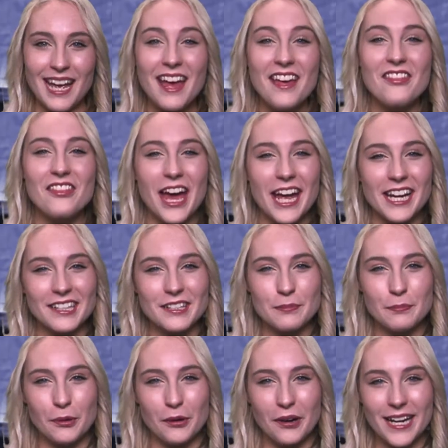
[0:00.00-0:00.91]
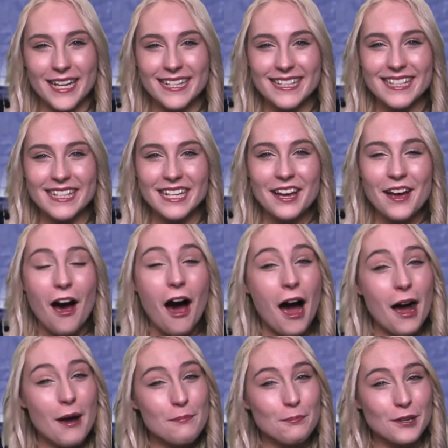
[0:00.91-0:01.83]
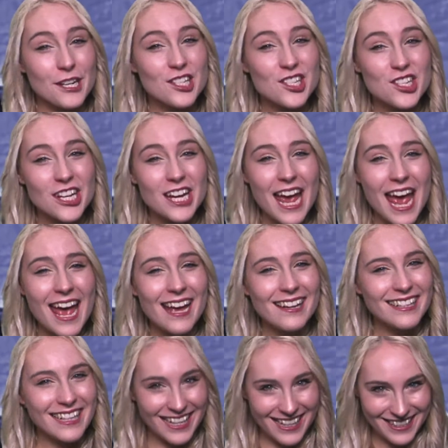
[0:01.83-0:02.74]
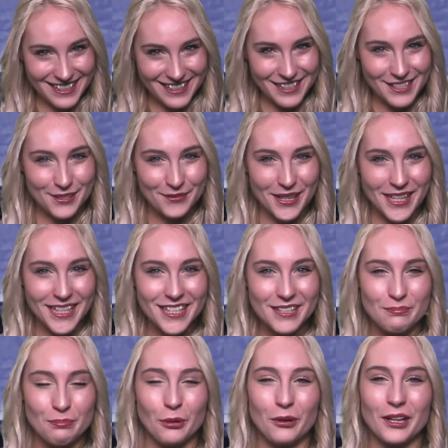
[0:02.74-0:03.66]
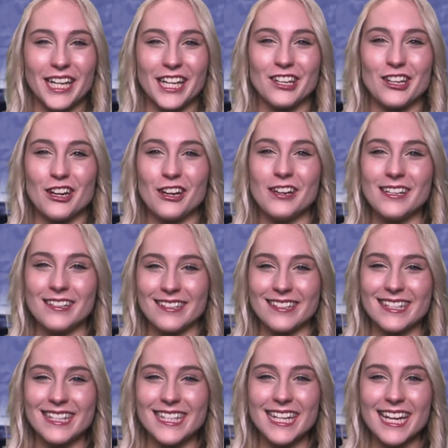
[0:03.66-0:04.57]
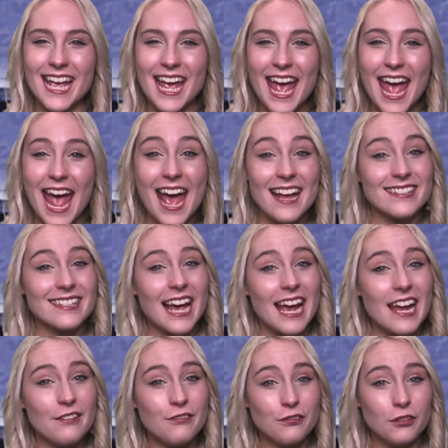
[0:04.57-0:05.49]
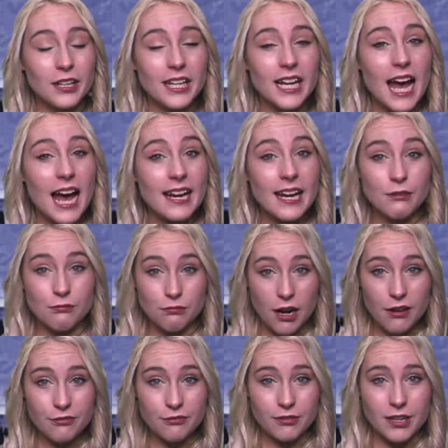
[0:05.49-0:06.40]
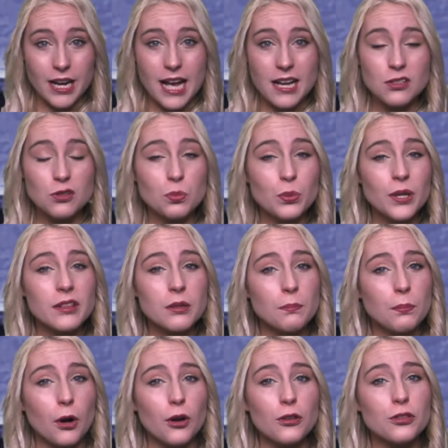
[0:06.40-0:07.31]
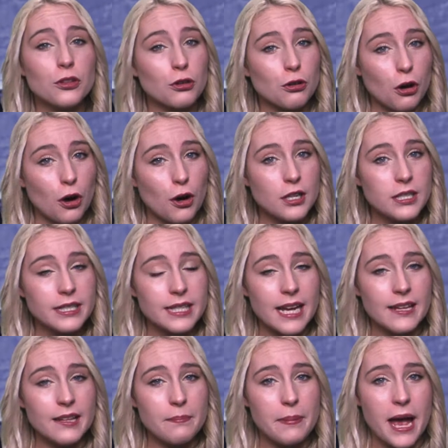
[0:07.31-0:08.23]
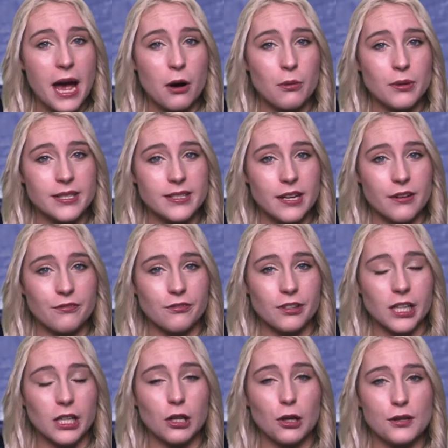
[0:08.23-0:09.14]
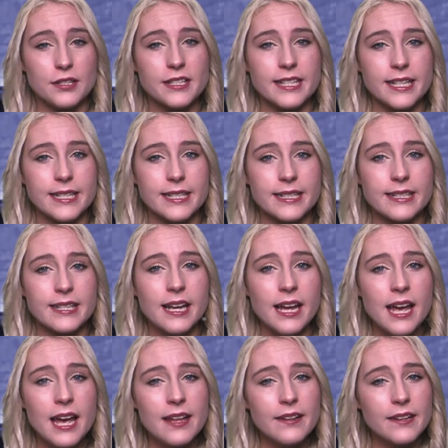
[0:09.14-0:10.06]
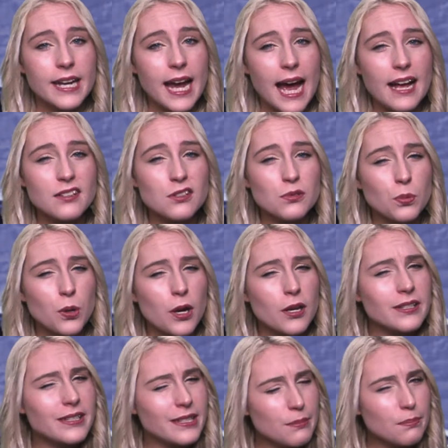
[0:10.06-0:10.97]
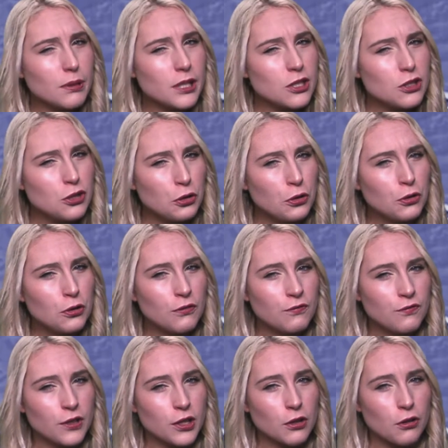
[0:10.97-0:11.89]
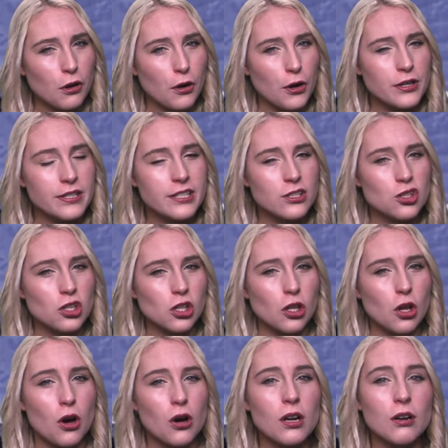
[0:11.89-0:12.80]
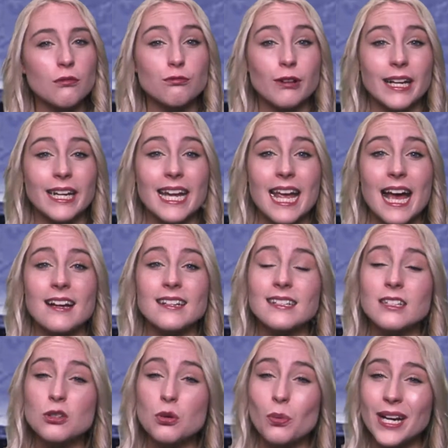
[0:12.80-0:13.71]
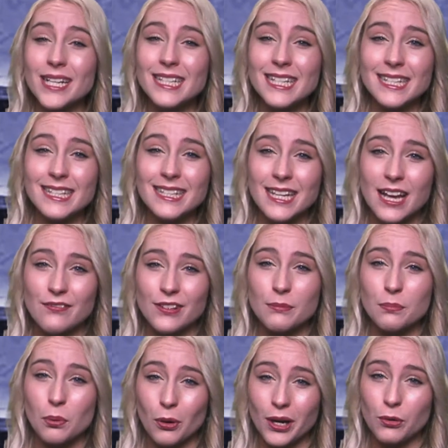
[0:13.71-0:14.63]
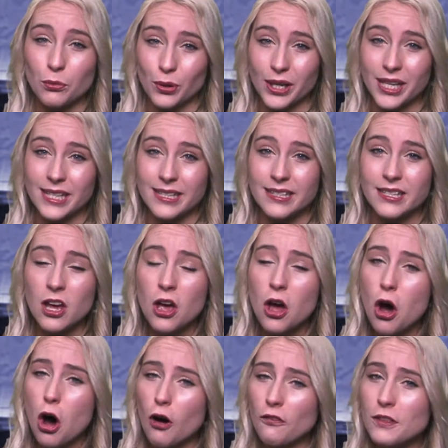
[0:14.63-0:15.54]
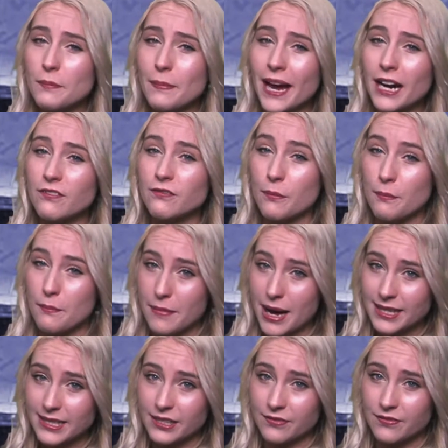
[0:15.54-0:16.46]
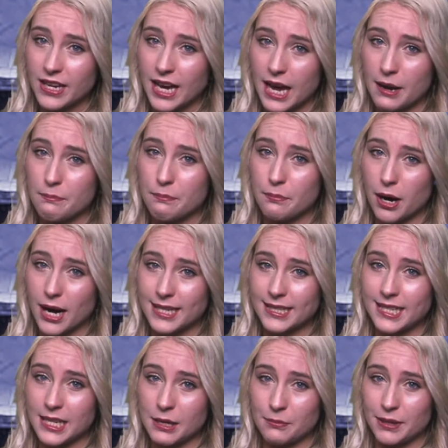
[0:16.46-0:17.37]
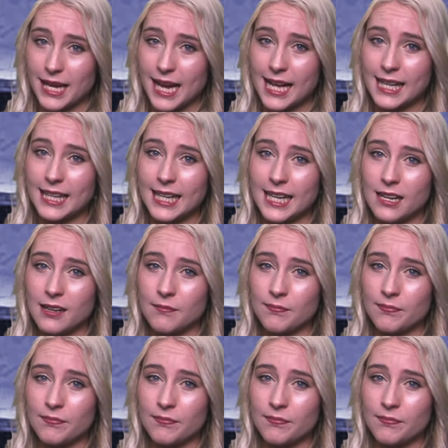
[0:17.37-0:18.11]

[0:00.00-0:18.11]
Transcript: Thanks, boys. I'm Bridget, and here's this week's sporting news. SA footy had a rough round with both the Crows and the Power suffering losses. The Cats were simply too good for the Crows in Geelong, running out 27-point winners off the back of a massive game by Tim Kelly.